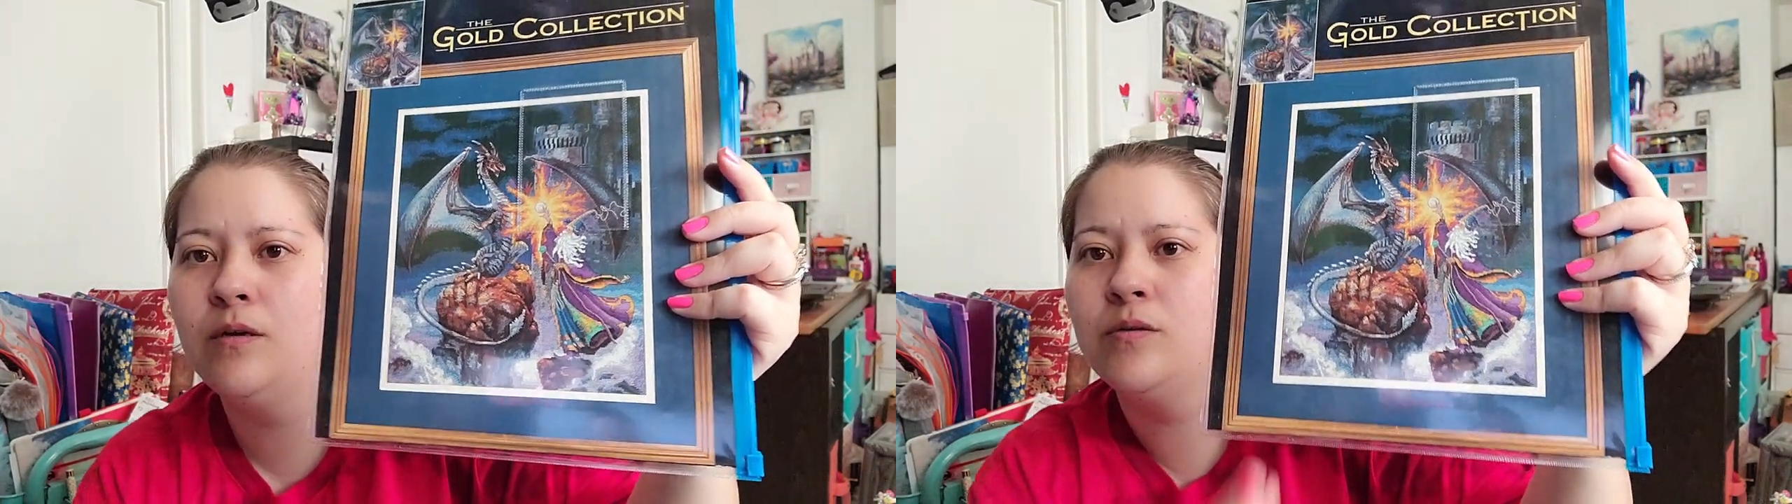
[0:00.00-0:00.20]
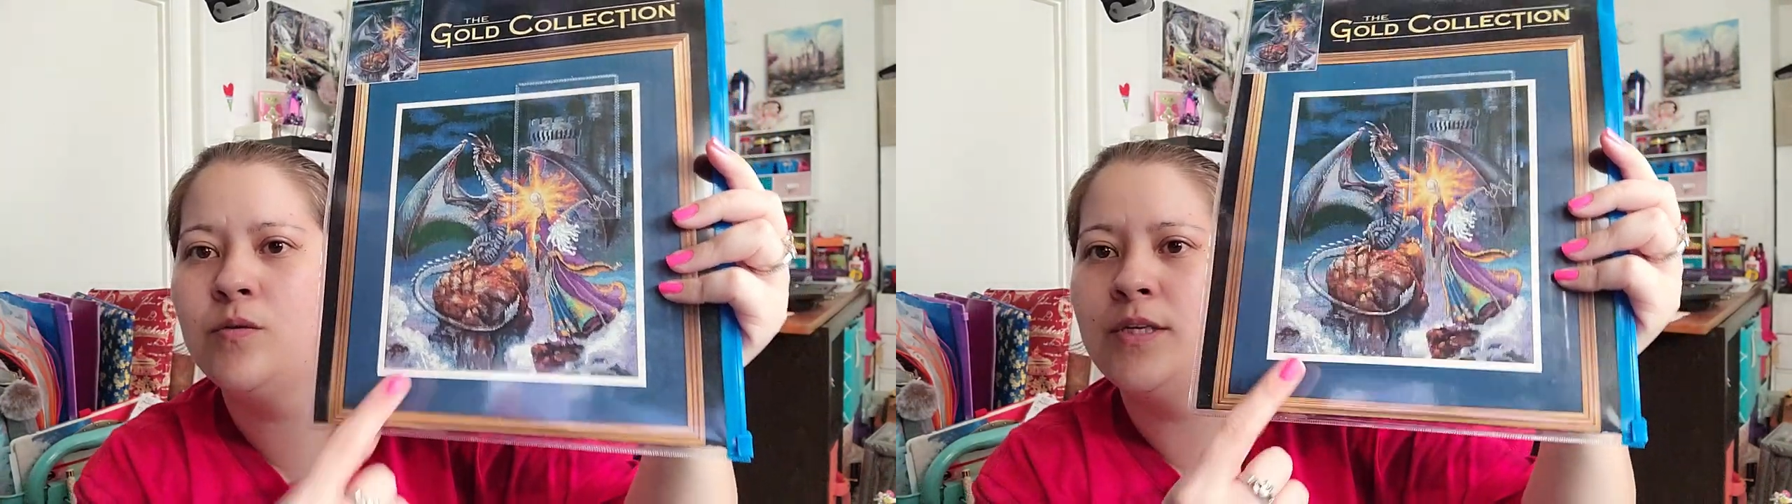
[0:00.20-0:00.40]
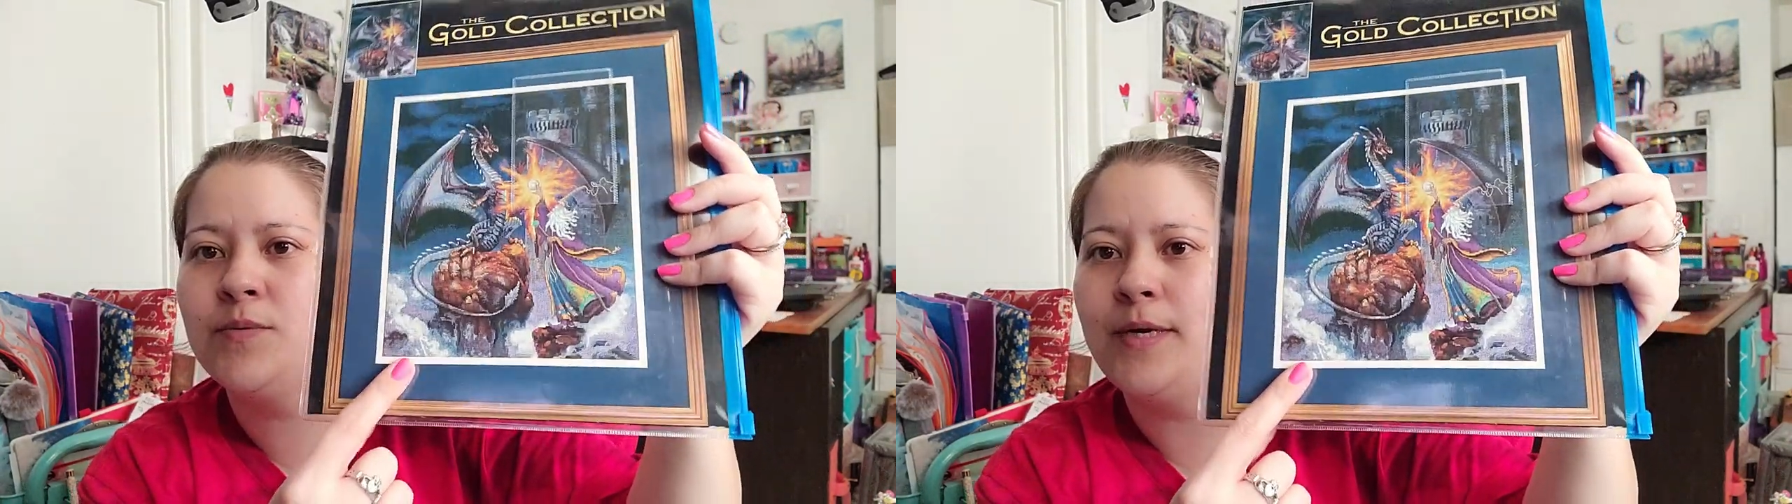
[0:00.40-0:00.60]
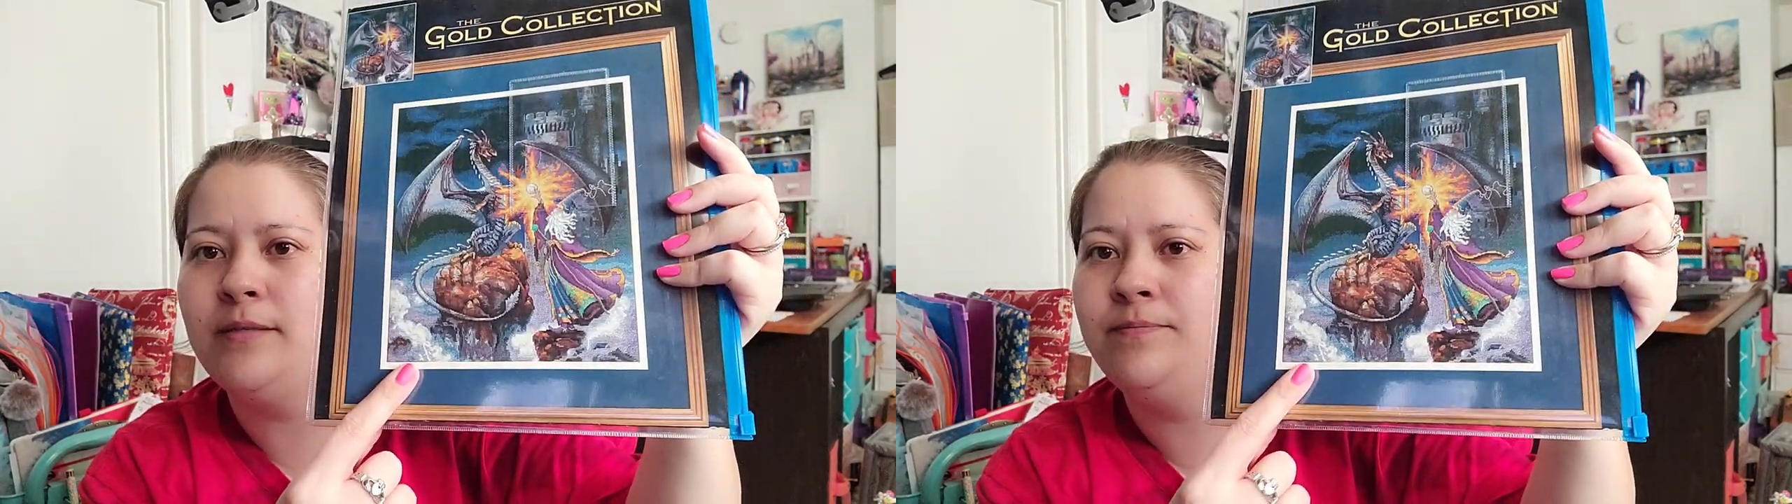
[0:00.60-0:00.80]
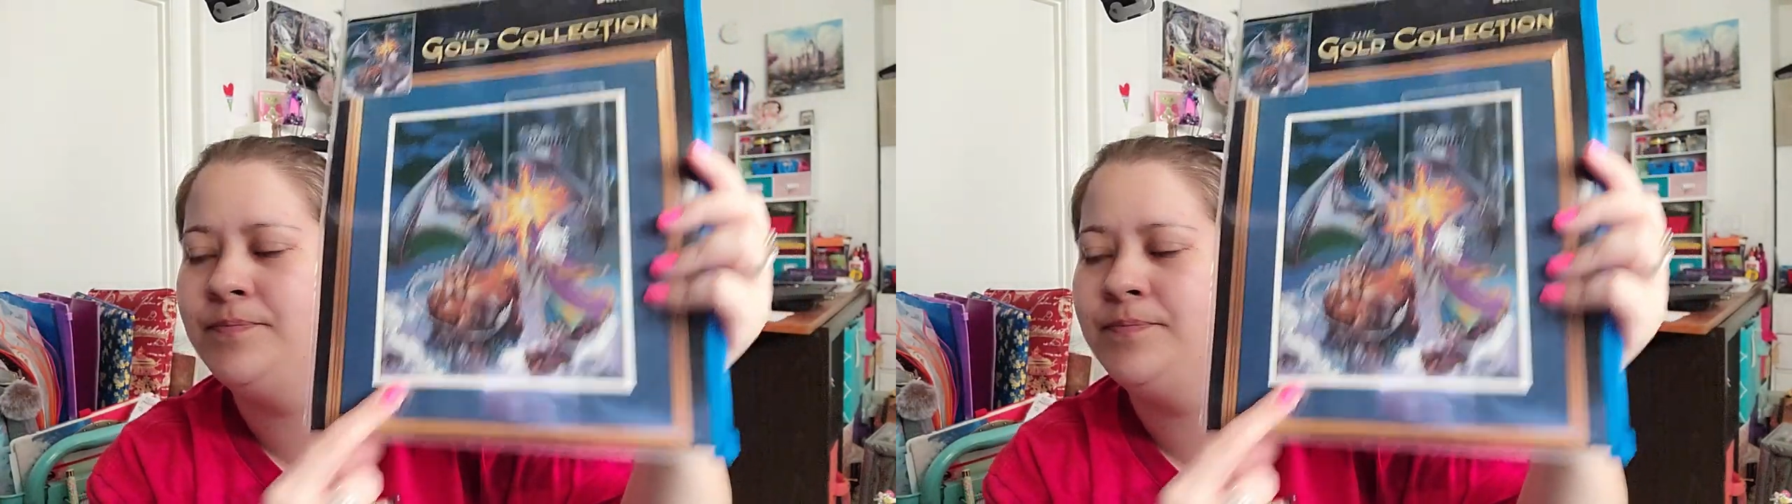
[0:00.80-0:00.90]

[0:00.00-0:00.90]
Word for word: So this one,